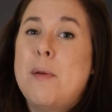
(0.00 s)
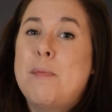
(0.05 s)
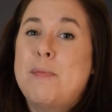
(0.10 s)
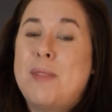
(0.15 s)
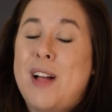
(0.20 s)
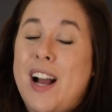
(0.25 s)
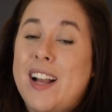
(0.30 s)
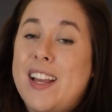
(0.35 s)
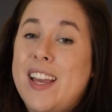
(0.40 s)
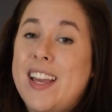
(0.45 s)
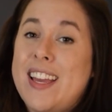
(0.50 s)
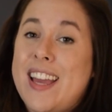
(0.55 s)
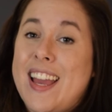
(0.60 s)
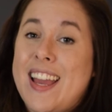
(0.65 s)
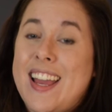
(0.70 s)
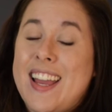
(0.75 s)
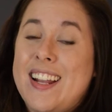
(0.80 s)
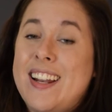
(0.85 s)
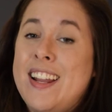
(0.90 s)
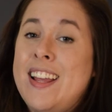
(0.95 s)
Plugging
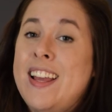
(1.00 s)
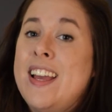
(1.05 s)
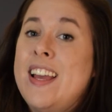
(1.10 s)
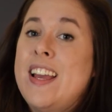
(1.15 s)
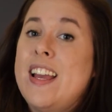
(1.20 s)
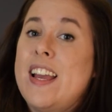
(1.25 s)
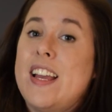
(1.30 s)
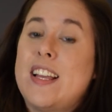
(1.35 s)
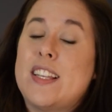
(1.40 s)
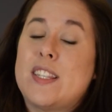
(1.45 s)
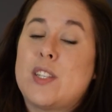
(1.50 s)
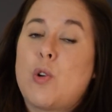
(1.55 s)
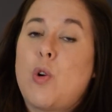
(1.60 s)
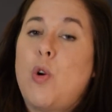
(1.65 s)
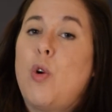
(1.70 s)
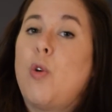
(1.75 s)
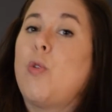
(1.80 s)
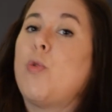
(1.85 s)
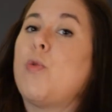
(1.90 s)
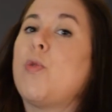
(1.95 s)
in is
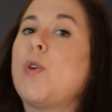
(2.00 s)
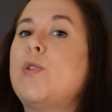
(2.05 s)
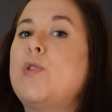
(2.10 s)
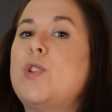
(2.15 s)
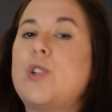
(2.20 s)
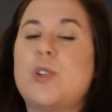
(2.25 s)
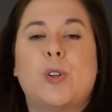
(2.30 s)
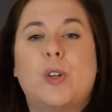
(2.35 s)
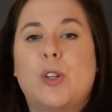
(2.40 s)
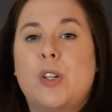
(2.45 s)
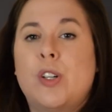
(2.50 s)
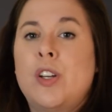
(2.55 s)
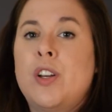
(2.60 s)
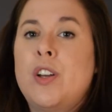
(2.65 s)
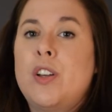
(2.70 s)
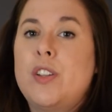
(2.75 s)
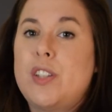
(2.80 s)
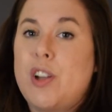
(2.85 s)
crucial